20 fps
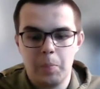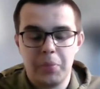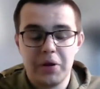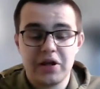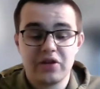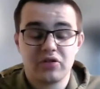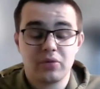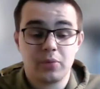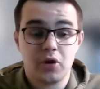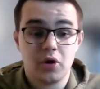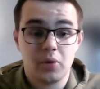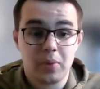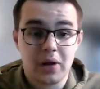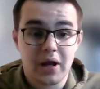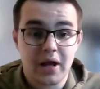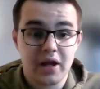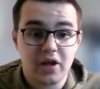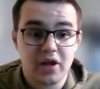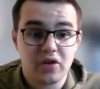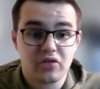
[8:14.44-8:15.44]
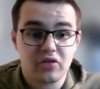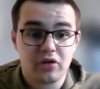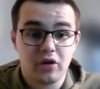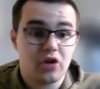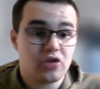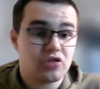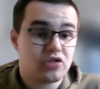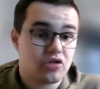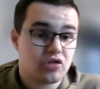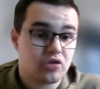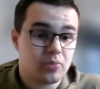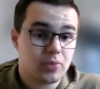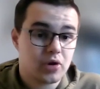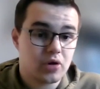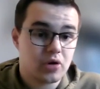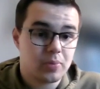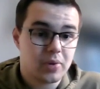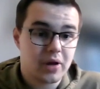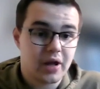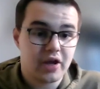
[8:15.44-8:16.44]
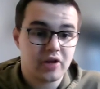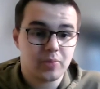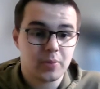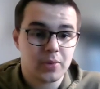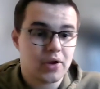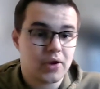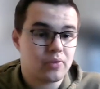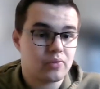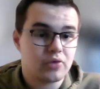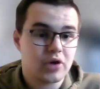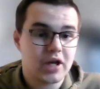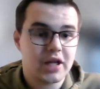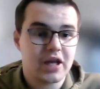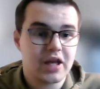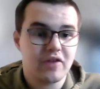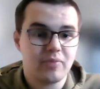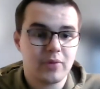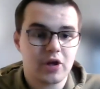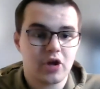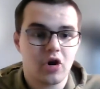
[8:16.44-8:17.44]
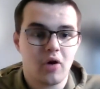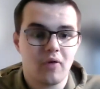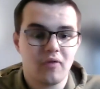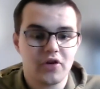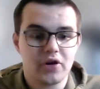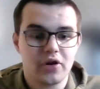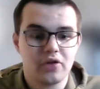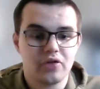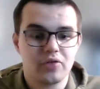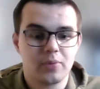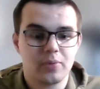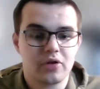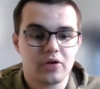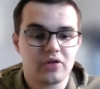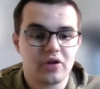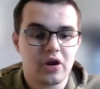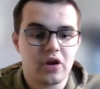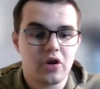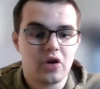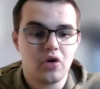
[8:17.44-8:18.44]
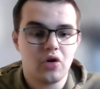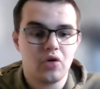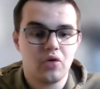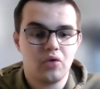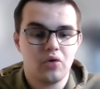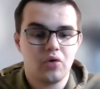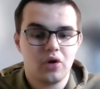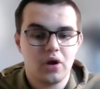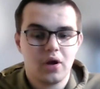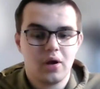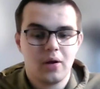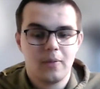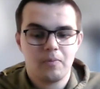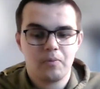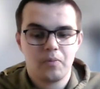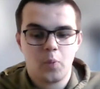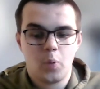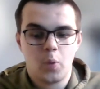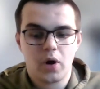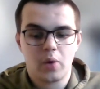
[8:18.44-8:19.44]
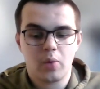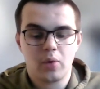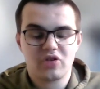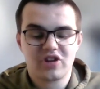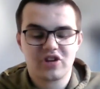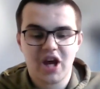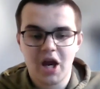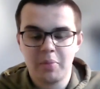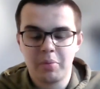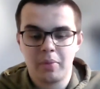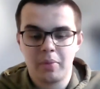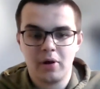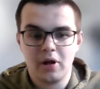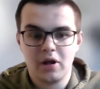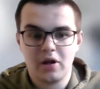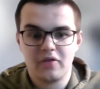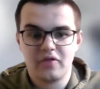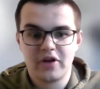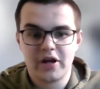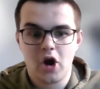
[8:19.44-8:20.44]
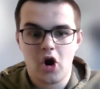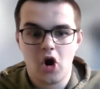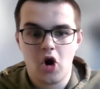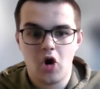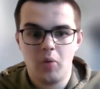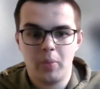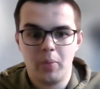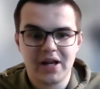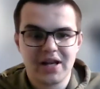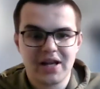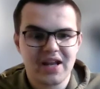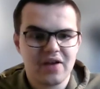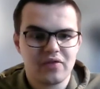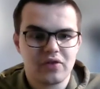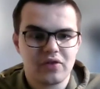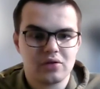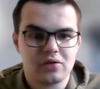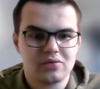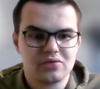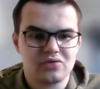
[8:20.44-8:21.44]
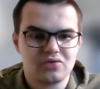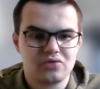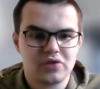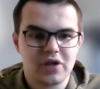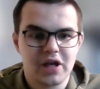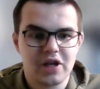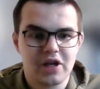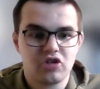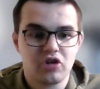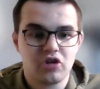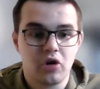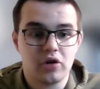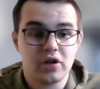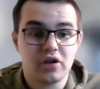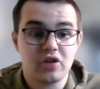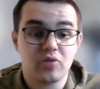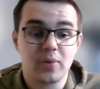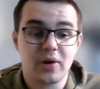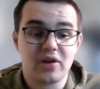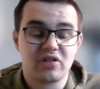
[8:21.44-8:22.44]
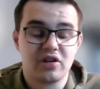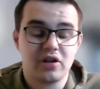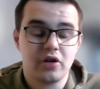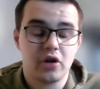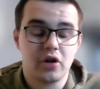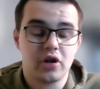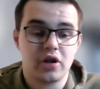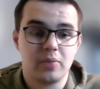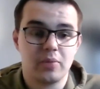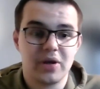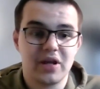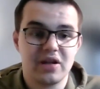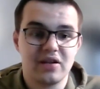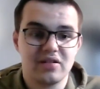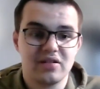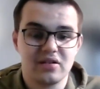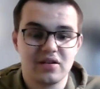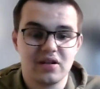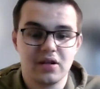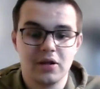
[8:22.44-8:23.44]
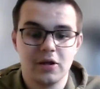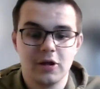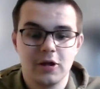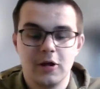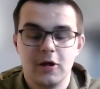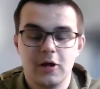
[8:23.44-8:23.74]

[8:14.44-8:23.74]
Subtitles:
beat some good players, lost to some good players, but it really gave me confidence because I knew what I was capable of at home, but I never really showed it, especially not in the PDC,